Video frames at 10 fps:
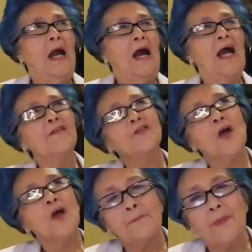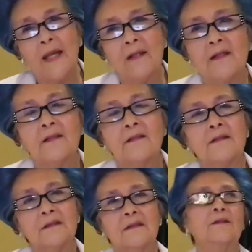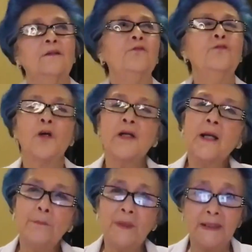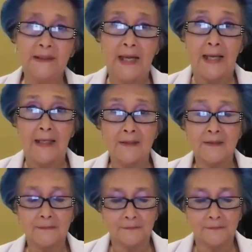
I thought about it for a couple of days,